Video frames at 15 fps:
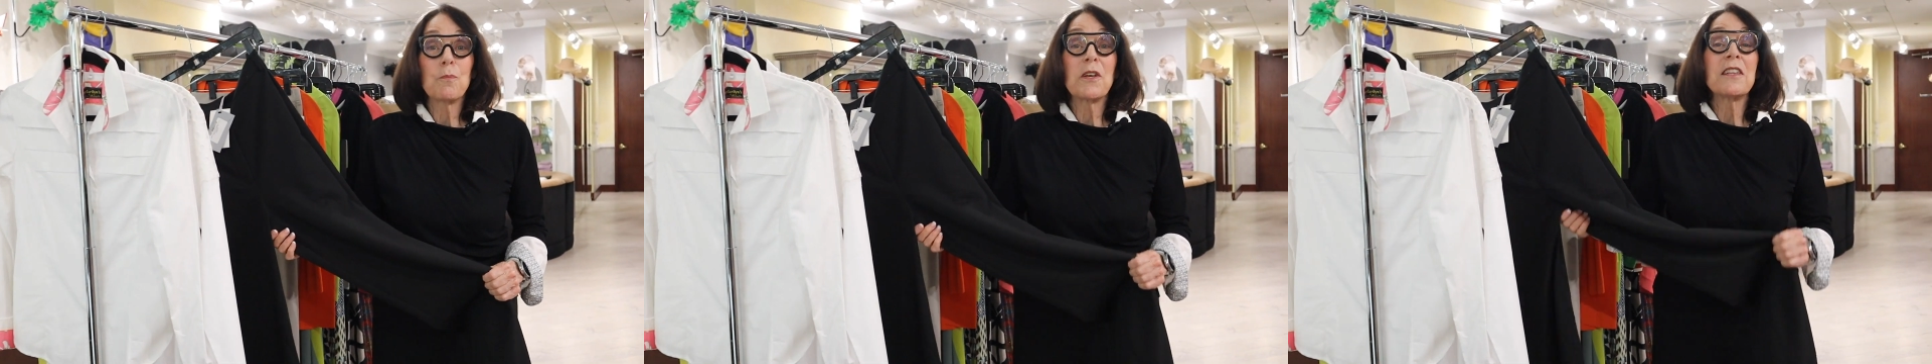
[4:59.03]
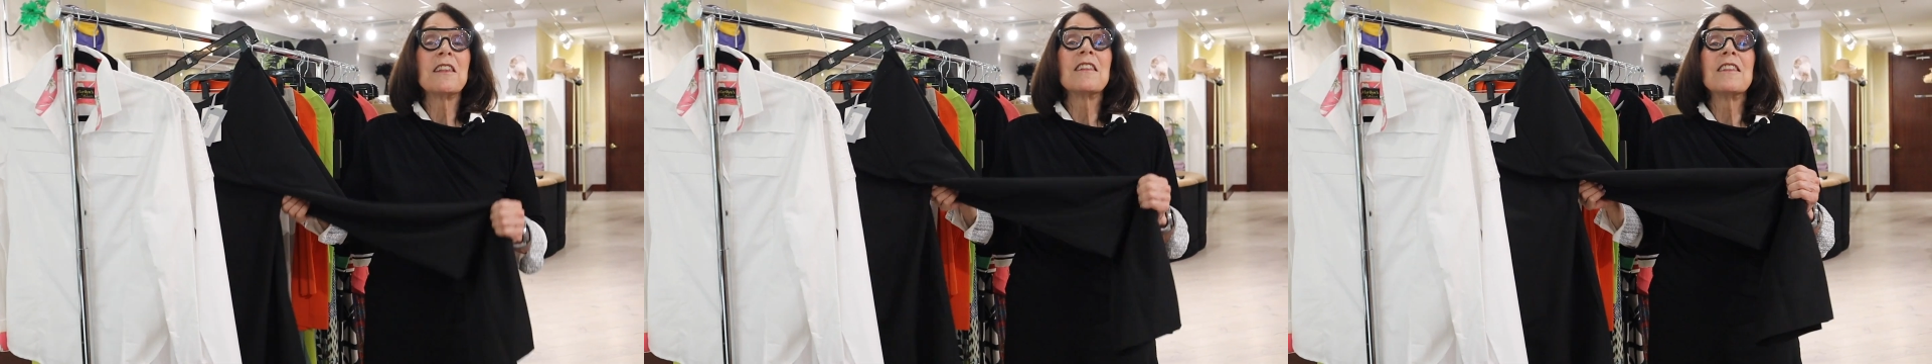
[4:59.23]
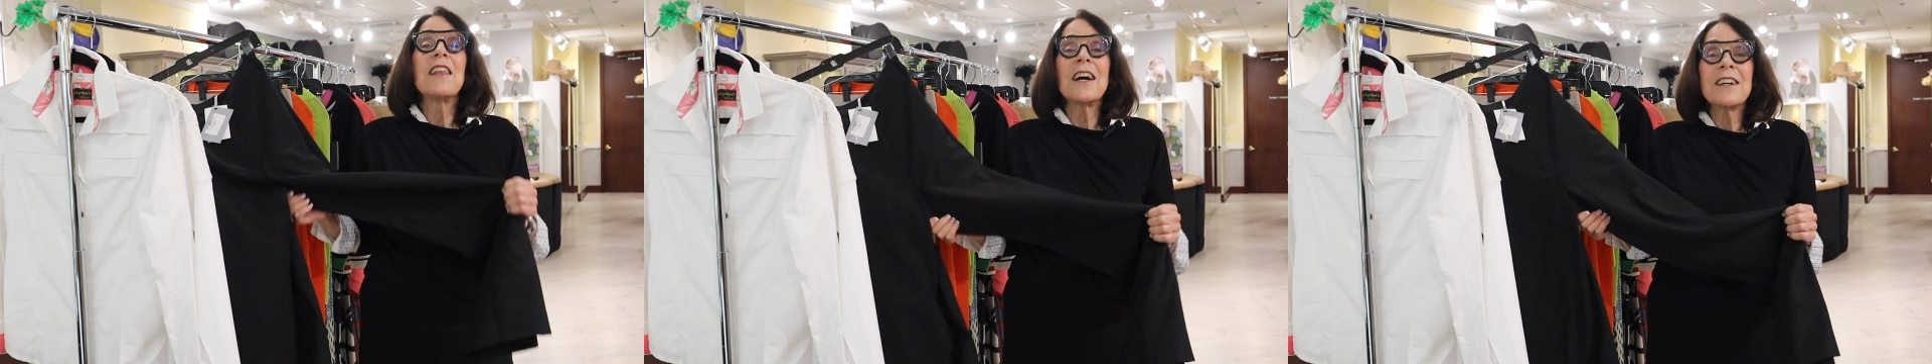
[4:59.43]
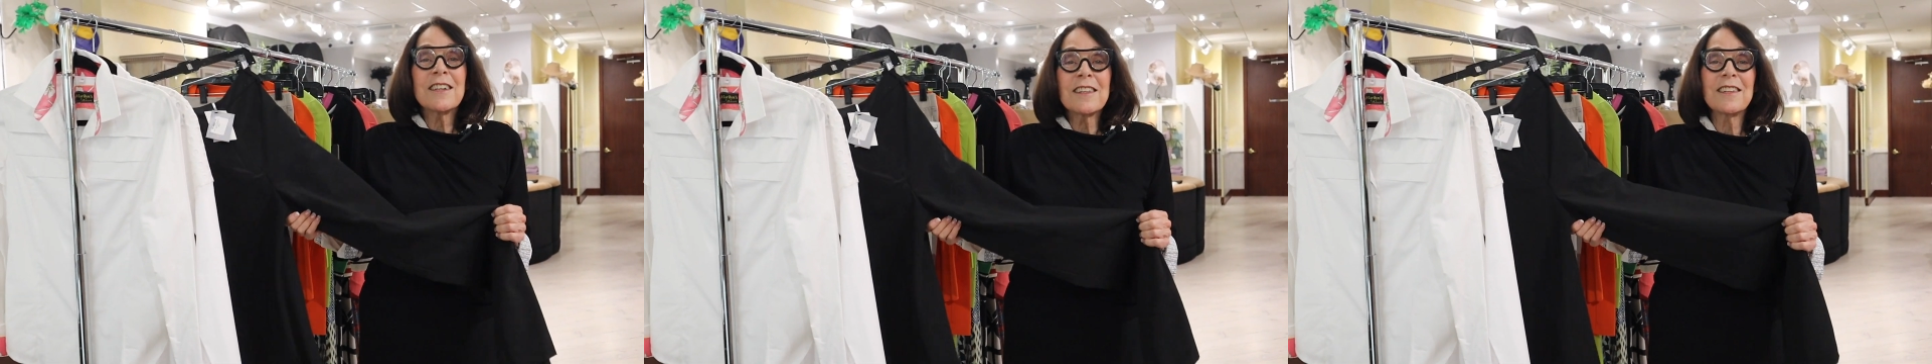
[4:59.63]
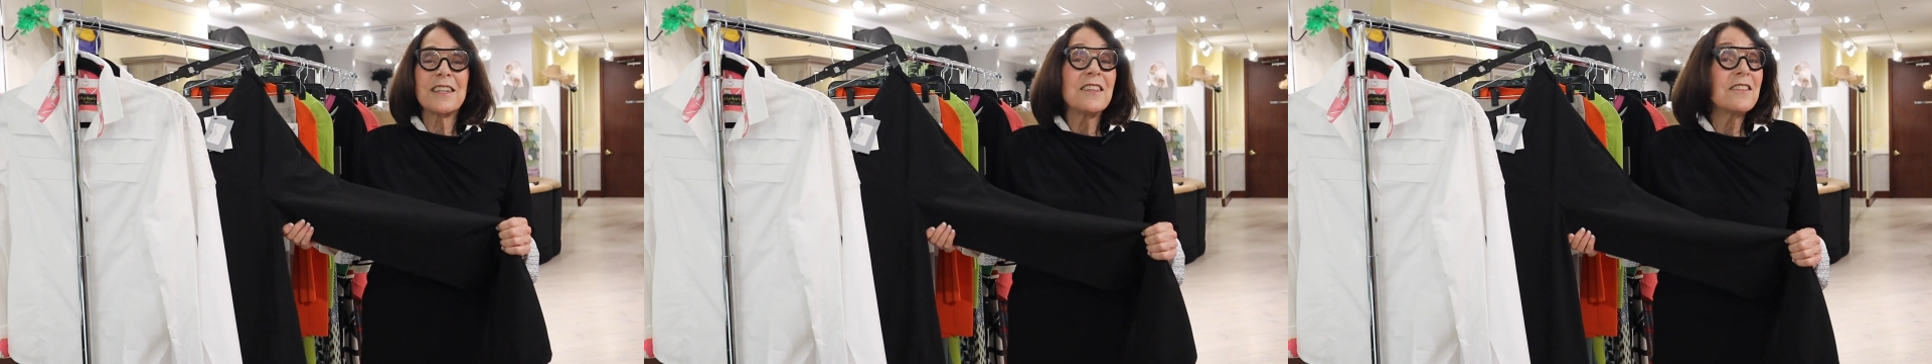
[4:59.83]
but
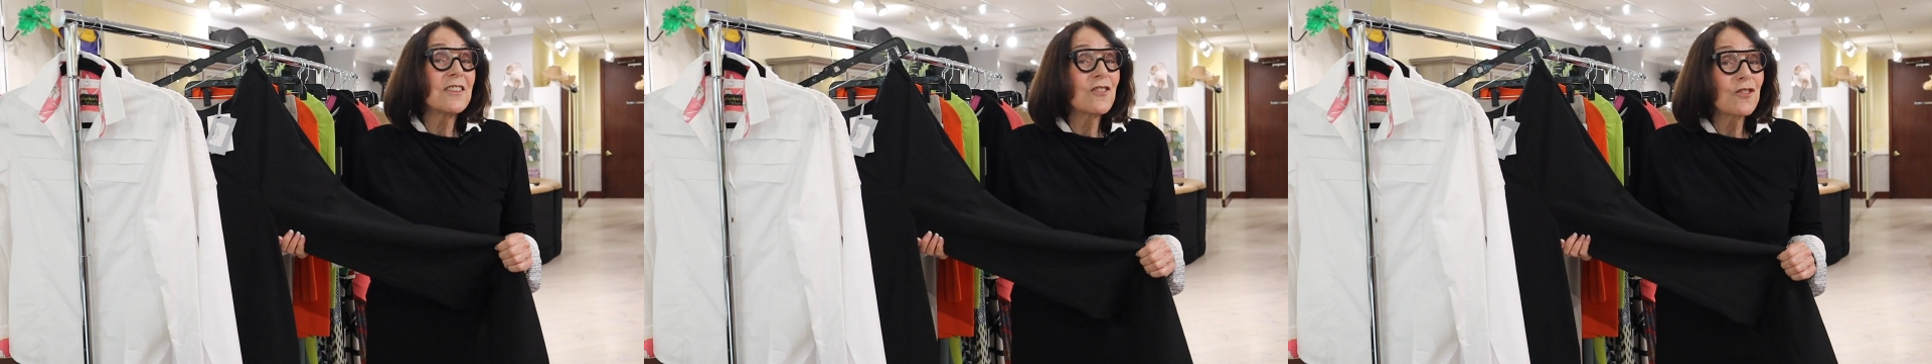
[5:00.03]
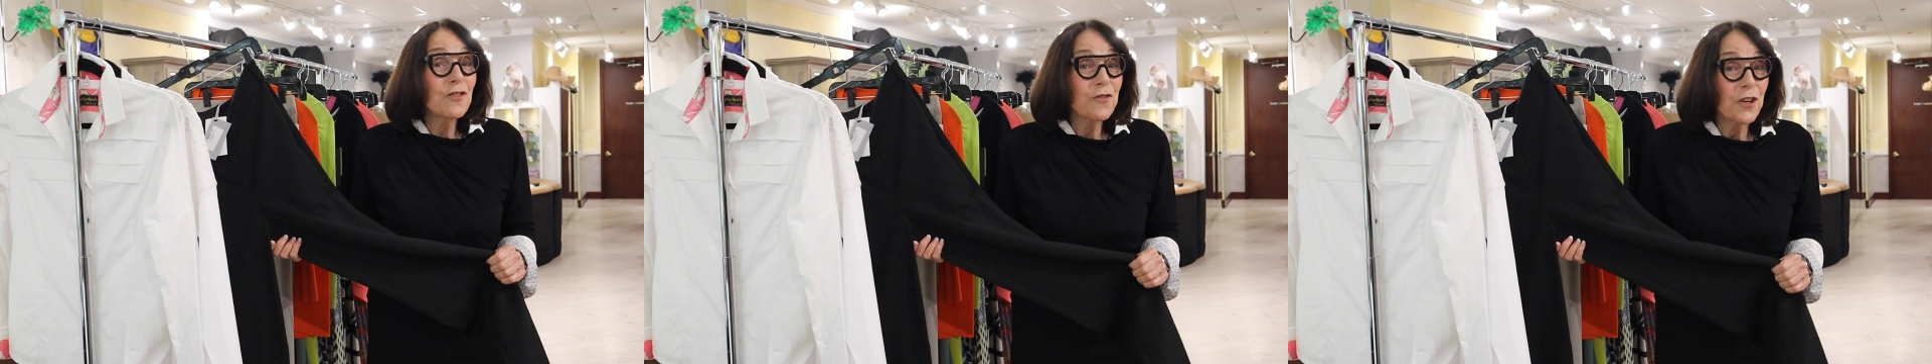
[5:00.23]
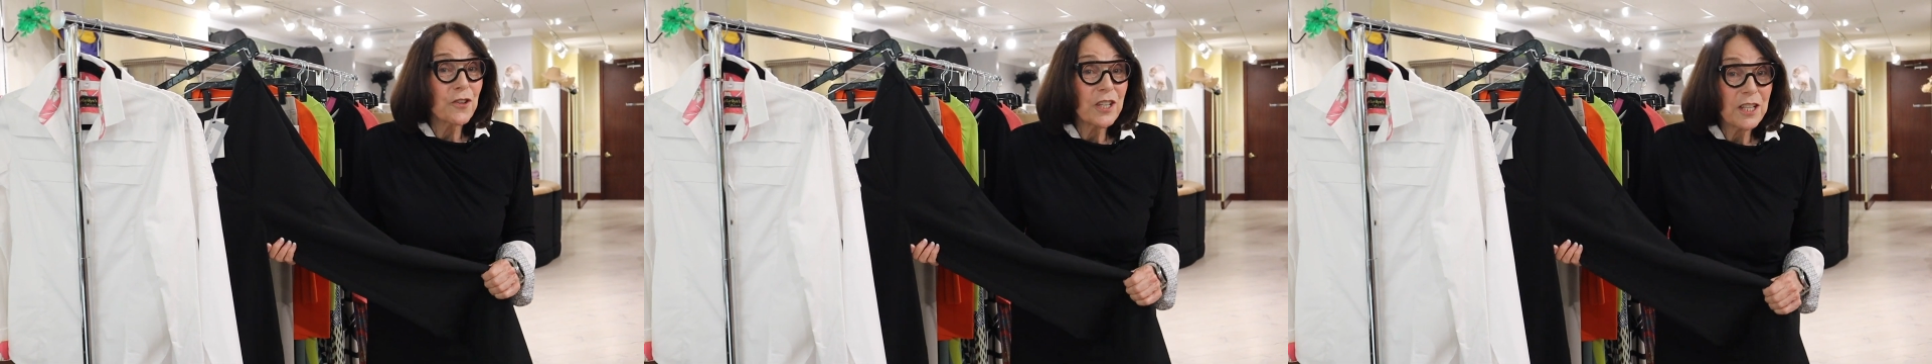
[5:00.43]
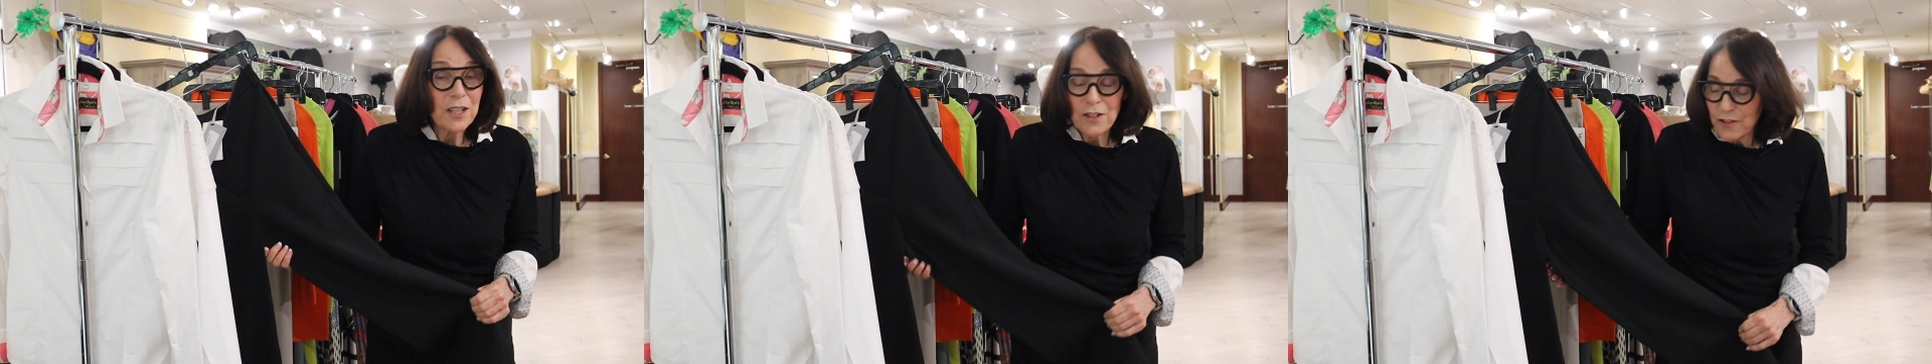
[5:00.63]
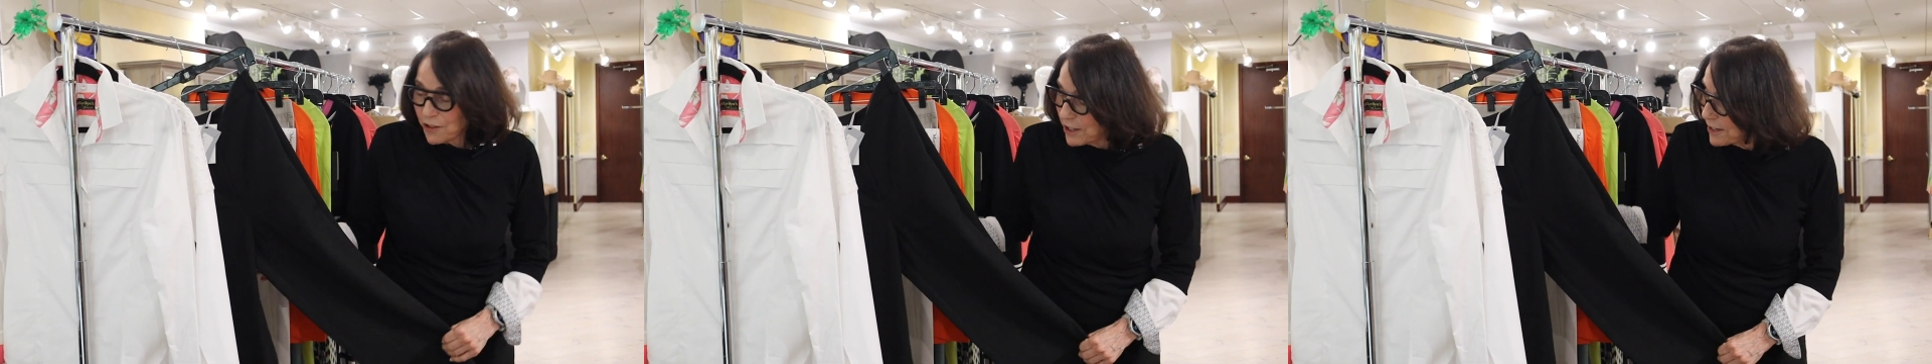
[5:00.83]
luckily this is very
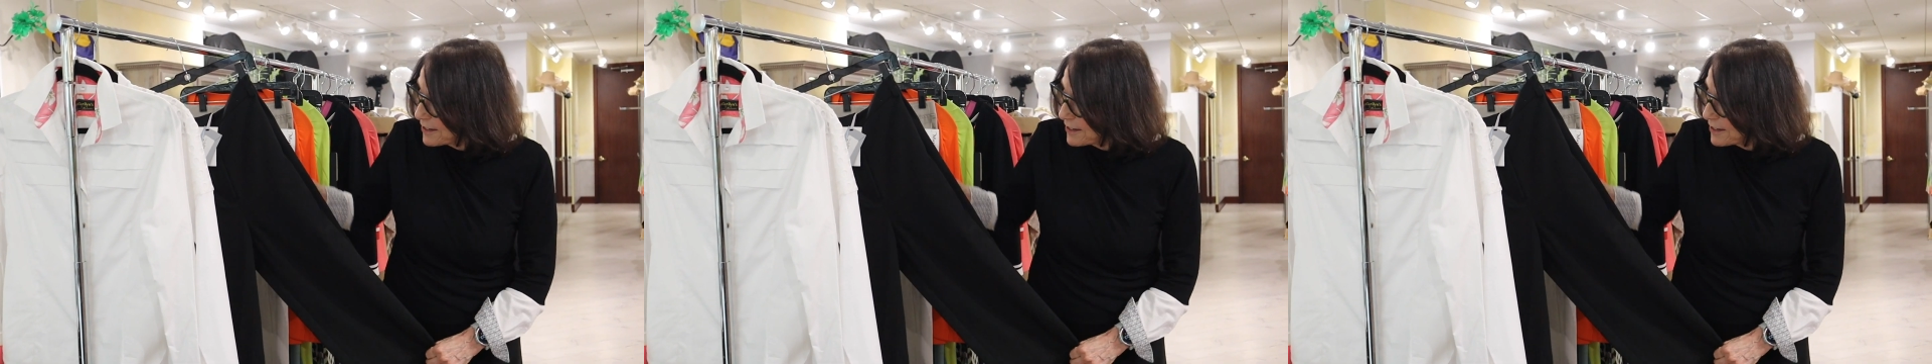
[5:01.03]
easy